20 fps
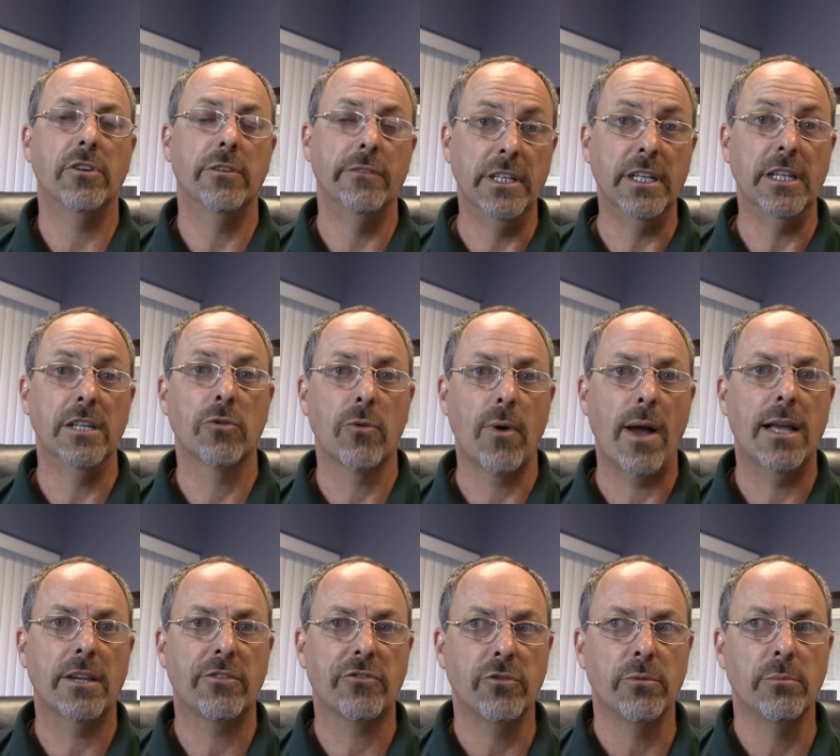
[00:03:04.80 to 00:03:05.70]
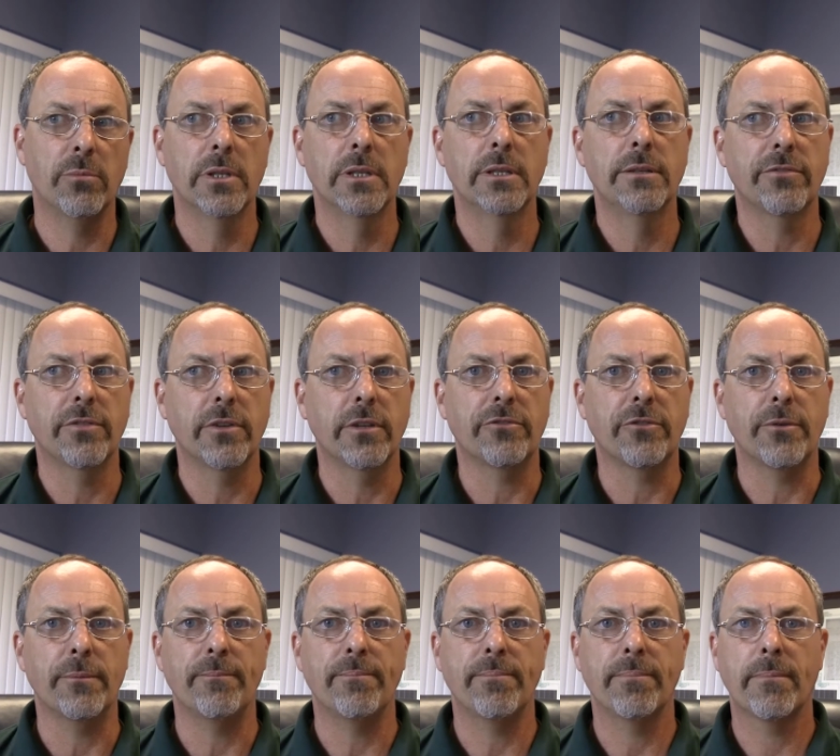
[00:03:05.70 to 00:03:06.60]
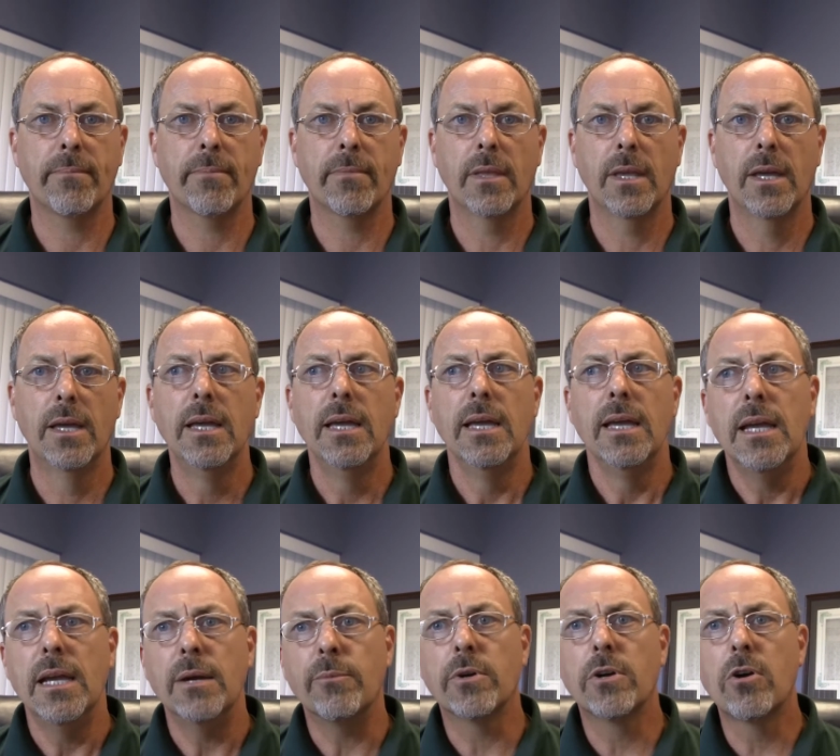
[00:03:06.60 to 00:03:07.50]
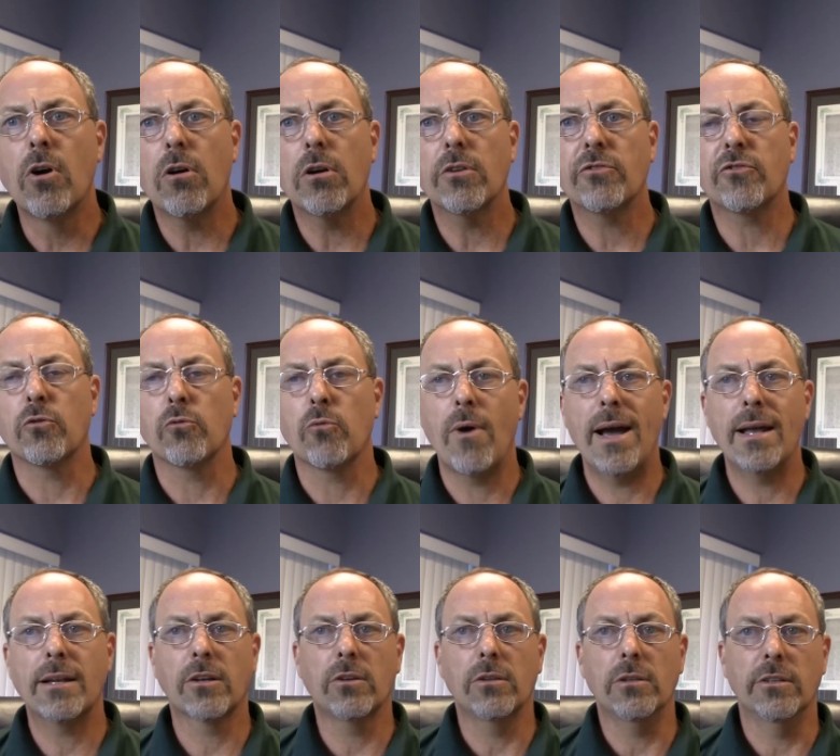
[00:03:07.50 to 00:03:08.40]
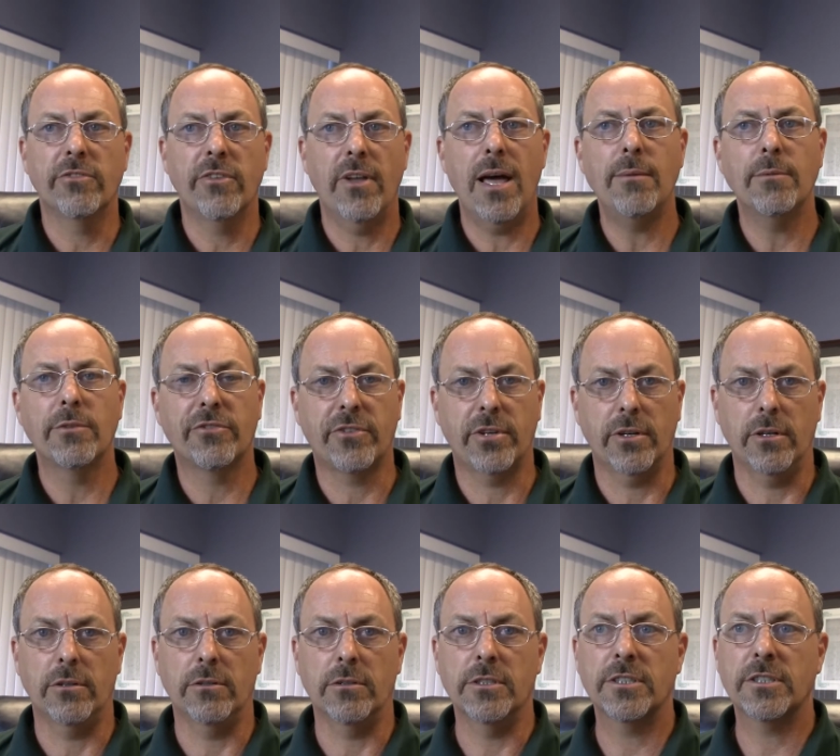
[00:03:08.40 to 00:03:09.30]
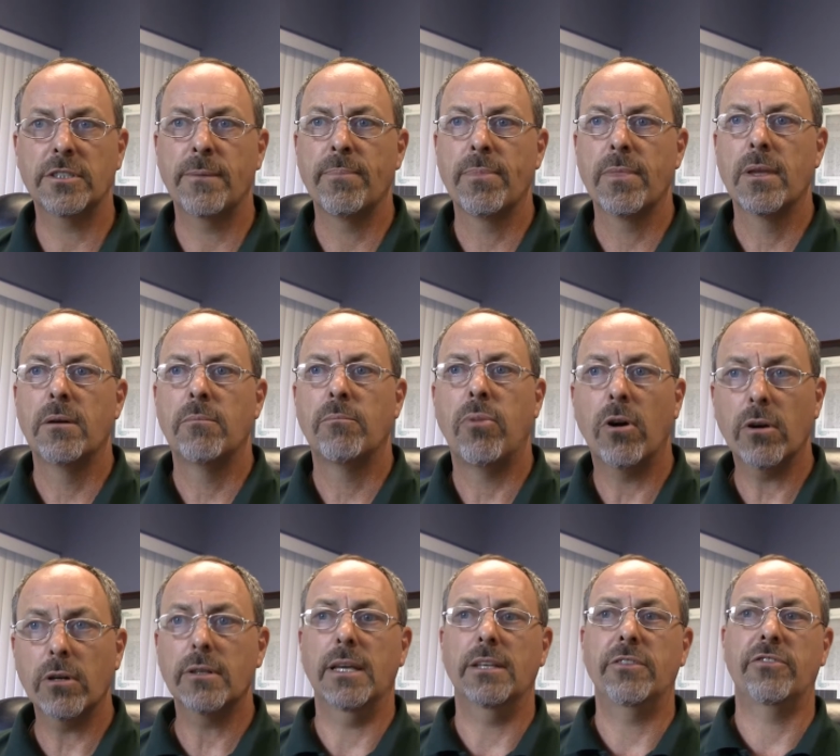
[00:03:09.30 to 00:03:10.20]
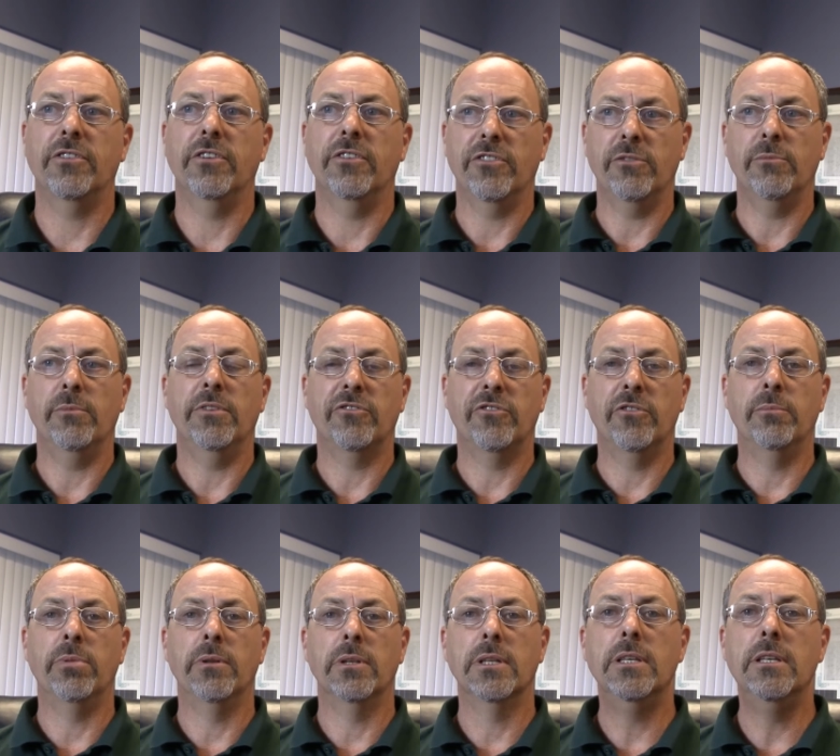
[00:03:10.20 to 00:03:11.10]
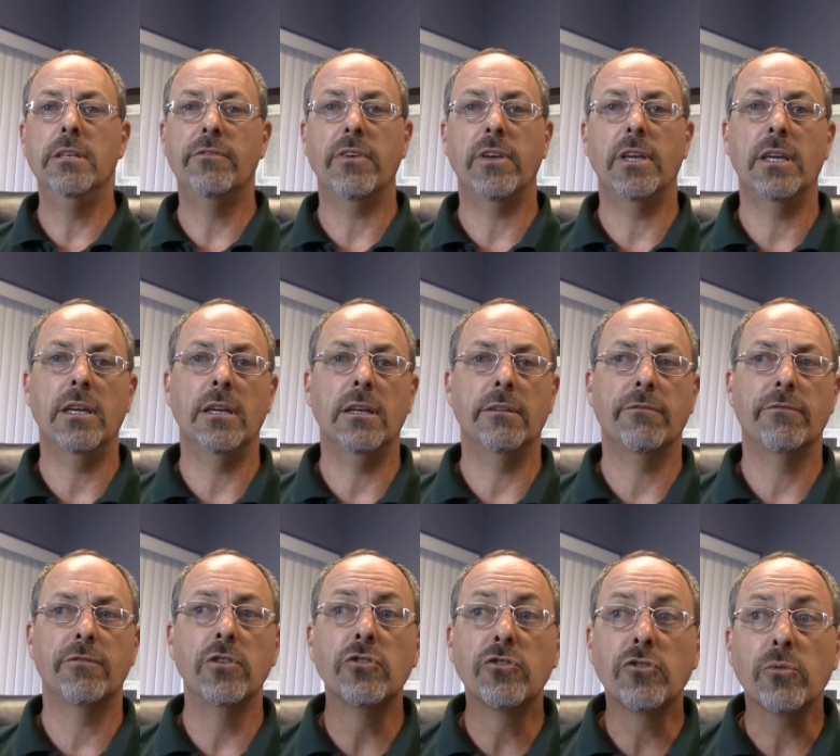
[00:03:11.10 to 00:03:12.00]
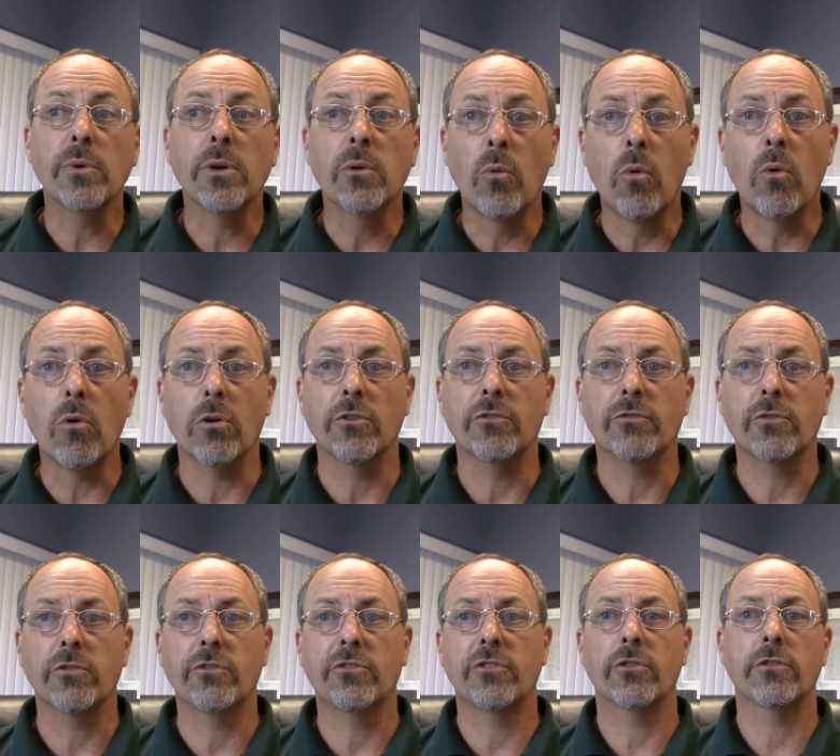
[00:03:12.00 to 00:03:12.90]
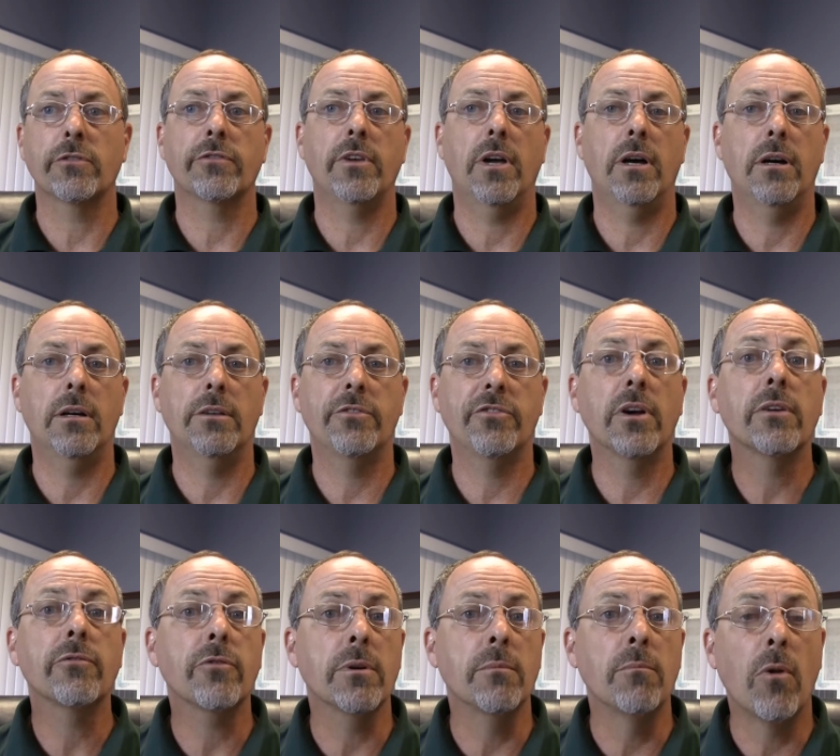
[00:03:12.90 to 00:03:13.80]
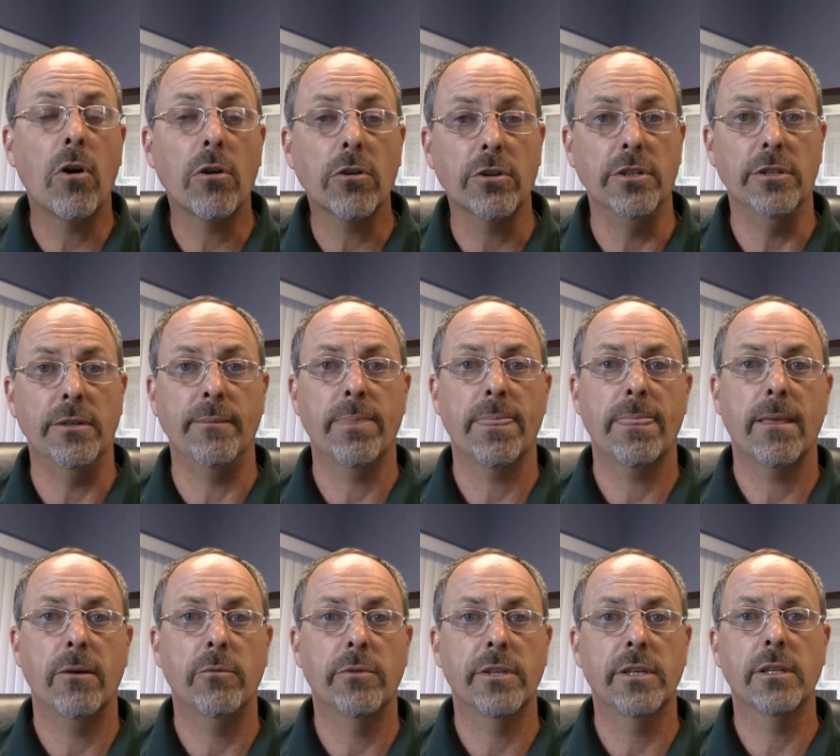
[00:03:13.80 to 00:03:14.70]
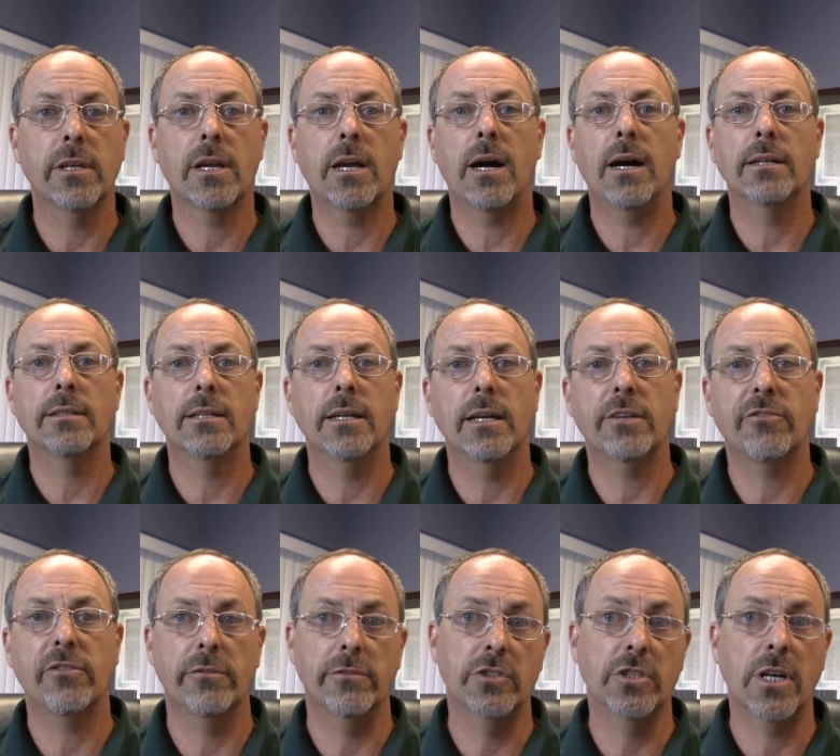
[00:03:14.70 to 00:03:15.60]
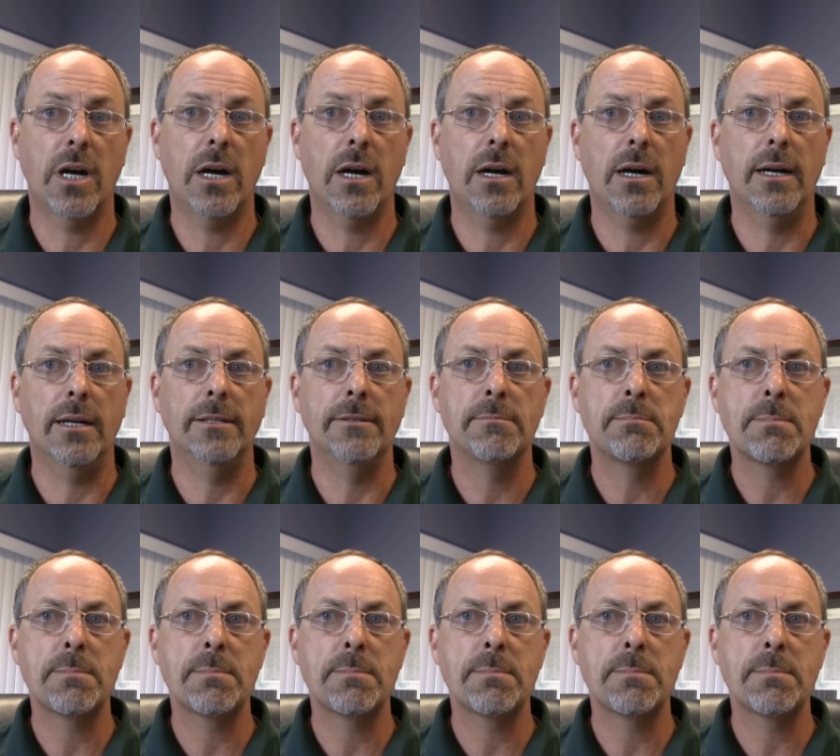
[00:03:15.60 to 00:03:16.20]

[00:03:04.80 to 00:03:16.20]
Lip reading: of an irrational belief system. In regards to radical Islamist terrorists, part of that system is to believe in future rewards for suffering martyrdom within the context of a jihad.